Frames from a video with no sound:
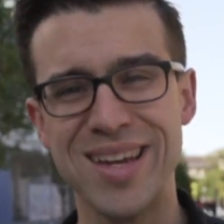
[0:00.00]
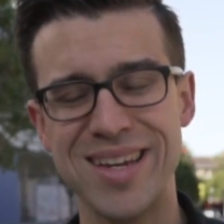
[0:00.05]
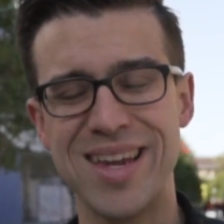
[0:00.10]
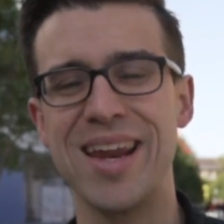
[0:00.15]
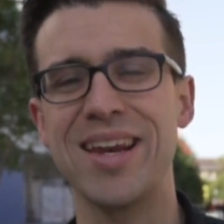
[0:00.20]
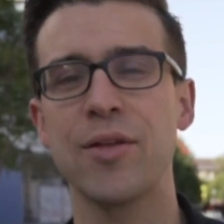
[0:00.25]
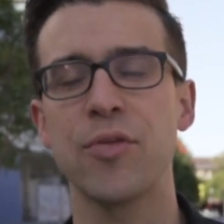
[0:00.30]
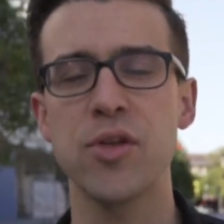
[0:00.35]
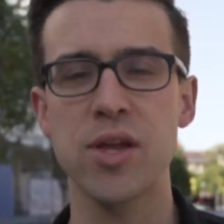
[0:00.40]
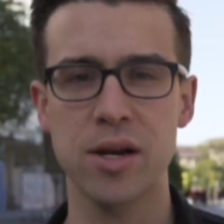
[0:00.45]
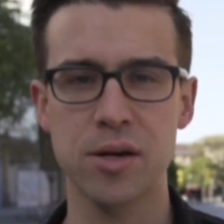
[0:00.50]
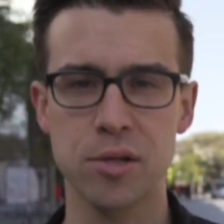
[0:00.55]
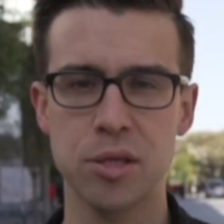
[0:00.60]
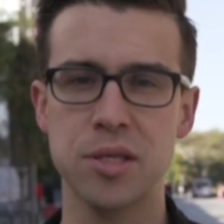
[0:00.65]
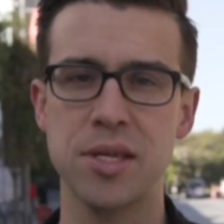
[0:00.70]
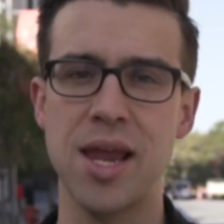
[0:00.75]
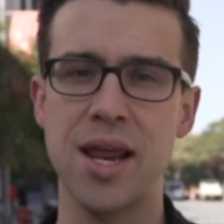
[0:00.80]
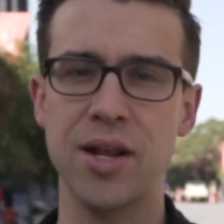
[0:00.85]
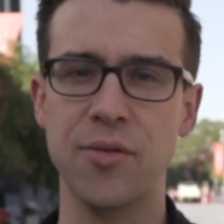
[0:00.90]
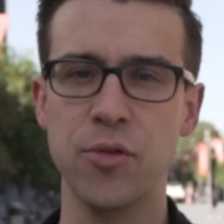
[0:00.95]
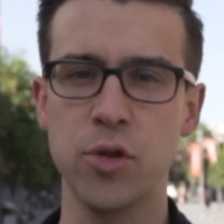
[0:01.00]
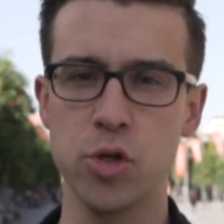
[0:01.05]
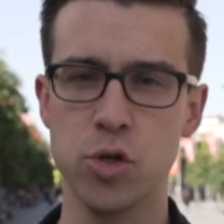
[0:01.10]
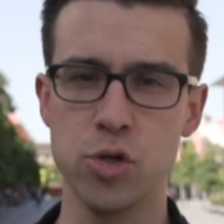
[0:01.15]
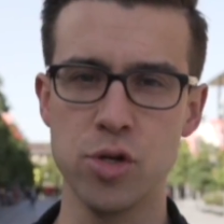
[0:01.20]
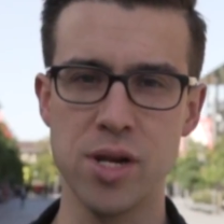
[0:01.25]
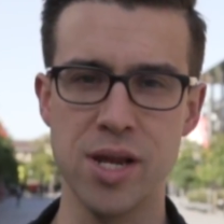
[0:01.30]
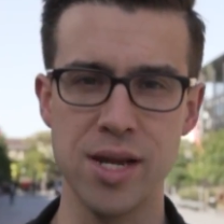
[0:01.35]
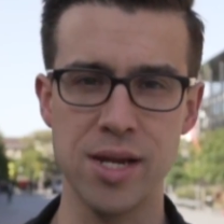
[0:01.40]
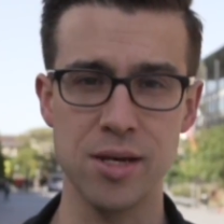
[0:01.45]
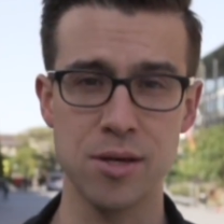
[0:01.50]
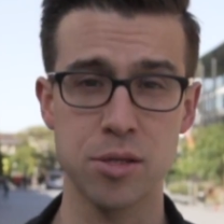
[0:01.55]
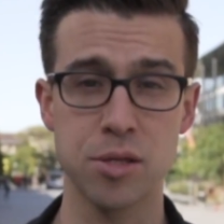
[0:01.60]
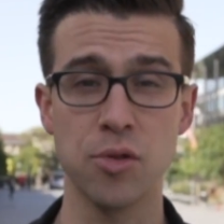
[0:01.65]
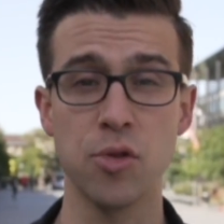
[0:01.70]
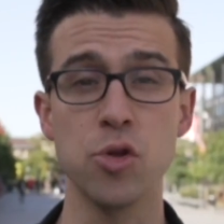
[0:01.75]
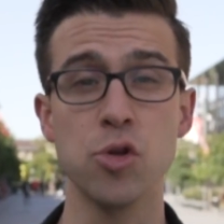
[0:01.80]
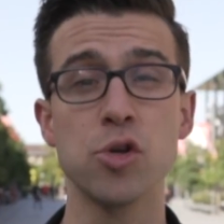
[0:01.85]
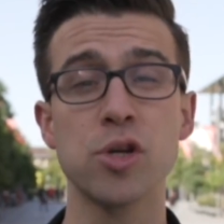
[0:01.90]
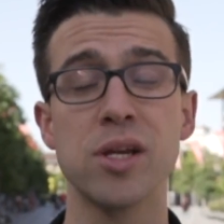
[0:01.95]
getting the understanding that you need
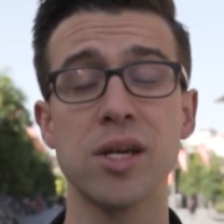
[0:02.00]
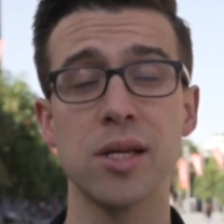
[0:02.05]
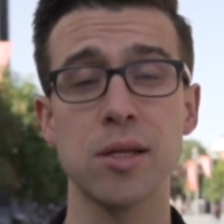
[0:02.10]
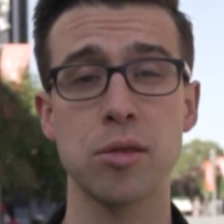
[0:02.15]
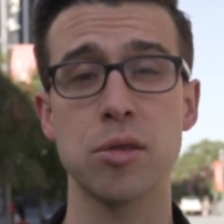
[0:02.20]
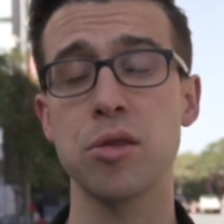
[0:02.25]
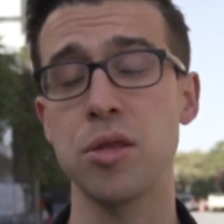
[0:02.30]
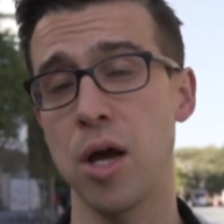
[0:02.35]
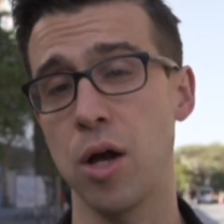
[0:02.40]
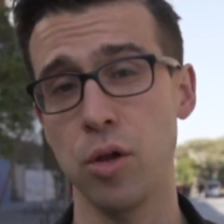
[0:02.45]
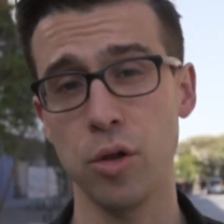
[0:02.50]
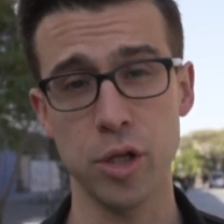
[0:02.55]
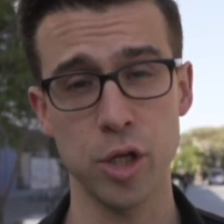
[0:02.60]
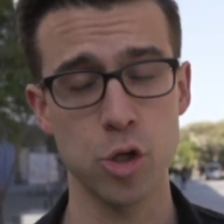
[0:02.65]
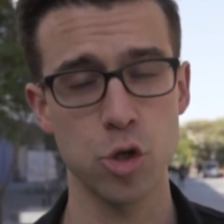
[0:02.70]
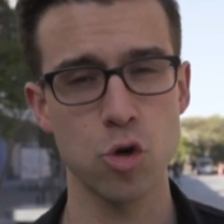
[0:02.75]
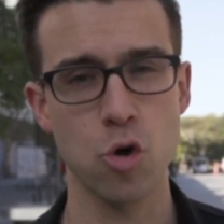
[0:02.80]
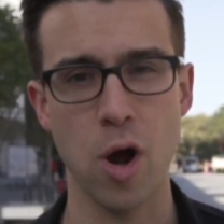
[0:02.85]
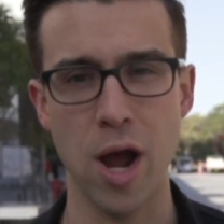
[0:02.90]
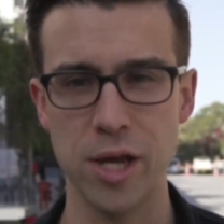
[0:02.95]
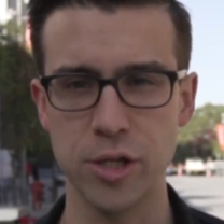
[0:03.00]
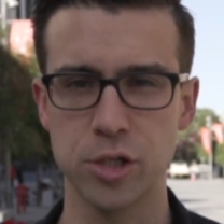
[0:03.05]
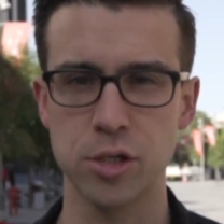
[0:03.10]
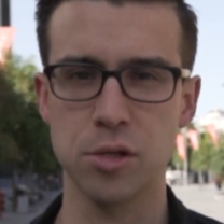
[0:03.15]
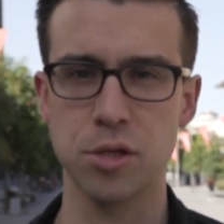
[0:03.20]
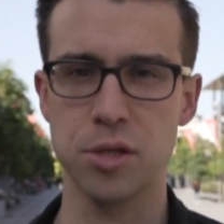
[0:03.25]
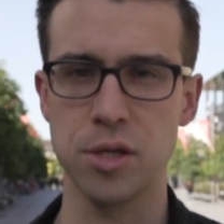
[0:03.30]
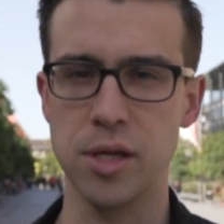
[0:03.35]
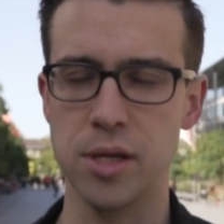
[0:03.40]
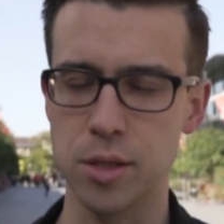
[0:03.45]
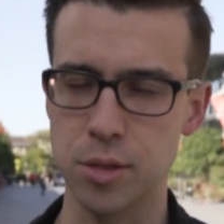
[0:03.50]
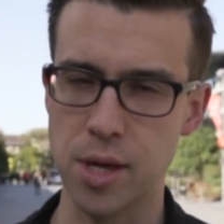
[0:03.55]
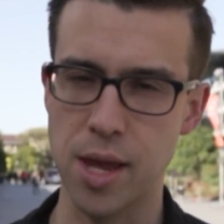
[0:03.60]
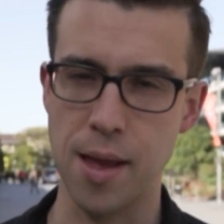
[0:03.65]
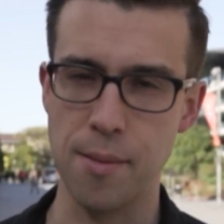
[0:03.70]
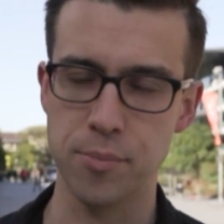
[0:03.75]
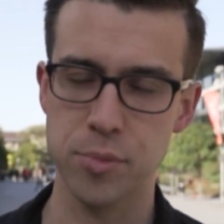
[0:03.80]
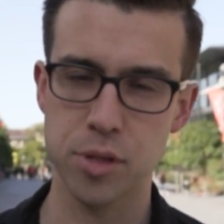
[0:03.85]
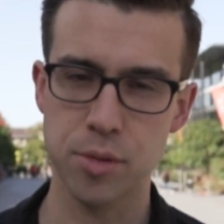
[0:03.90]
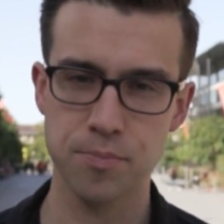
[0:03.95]
so that you can excel in your HSC
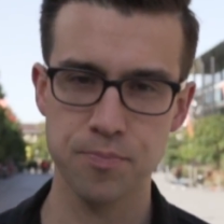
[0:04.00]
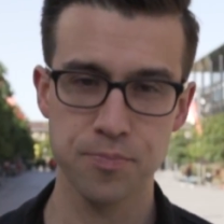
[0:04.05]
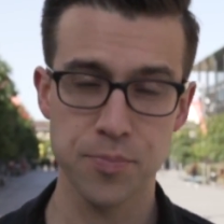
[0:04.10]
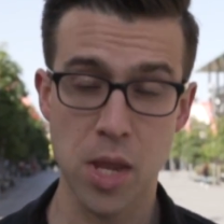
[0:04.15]
exams.